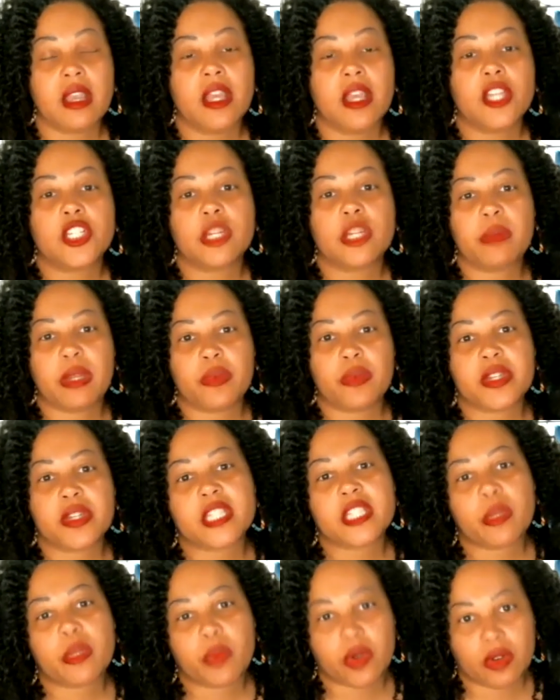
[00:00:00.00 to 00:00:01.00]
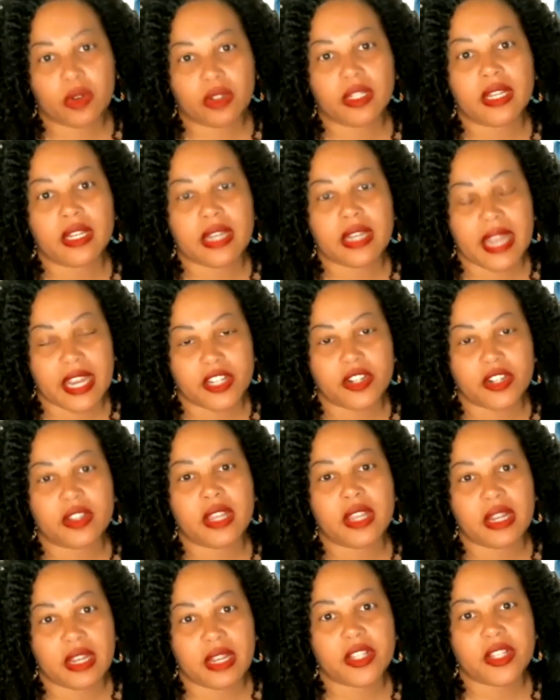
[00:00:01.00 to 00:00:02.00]
should be reciprocal in nature.
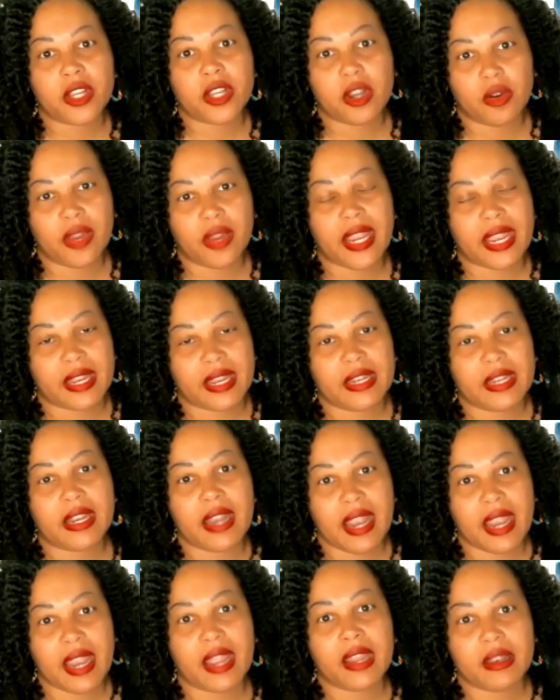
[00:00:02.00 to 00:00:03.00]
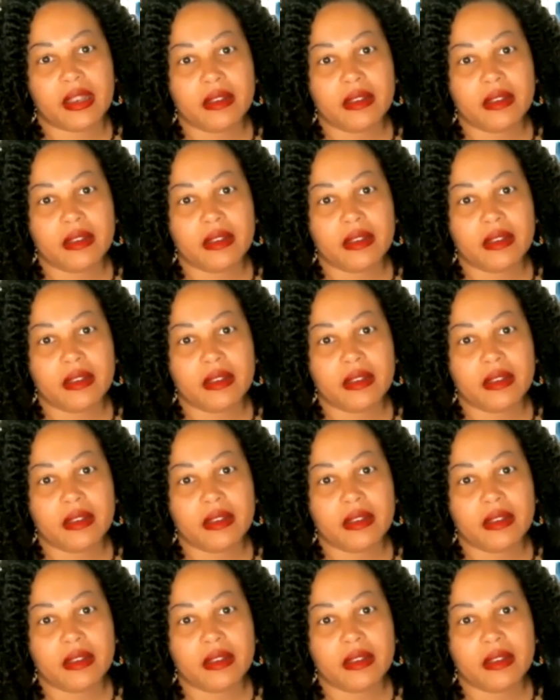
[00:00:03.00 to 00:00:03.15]
They need to go hand in hand.